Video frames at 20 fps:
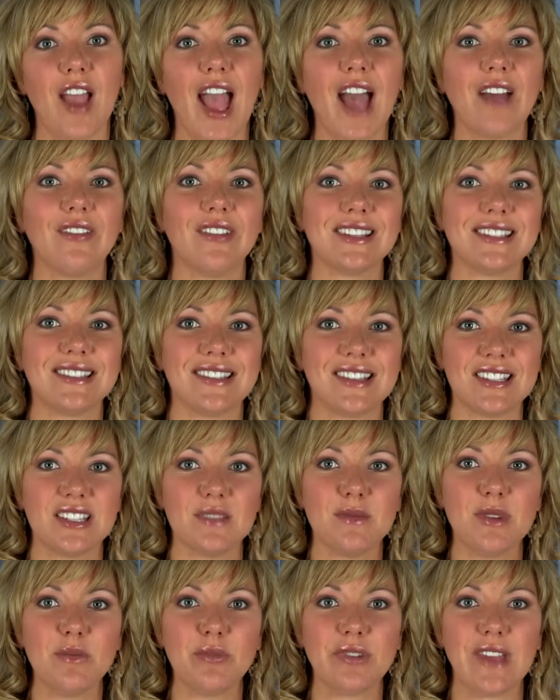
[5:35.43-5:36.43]
have a
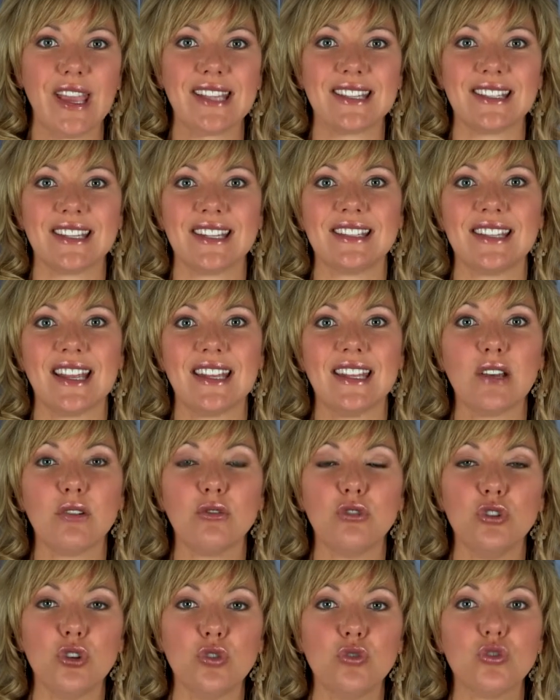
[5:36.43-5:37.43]
system in place to send
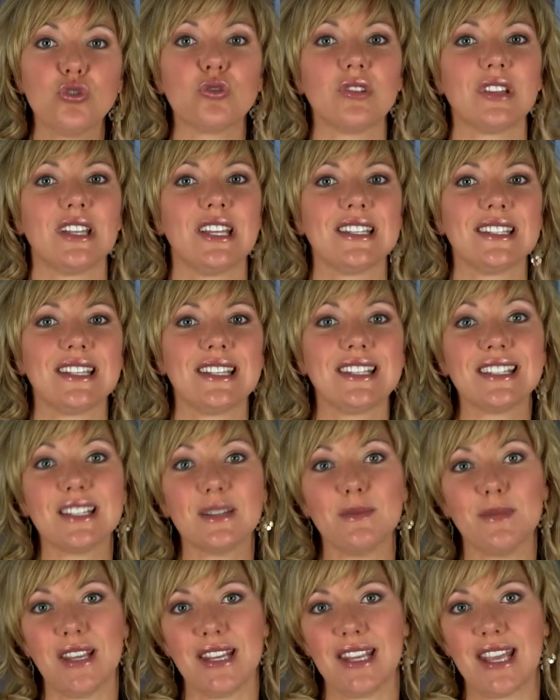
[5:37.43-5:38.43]
out news releases
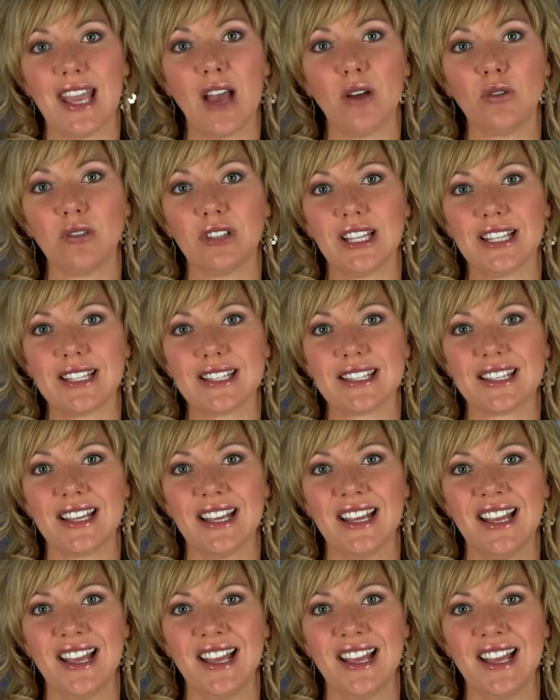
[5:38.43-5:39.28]
to media outlets.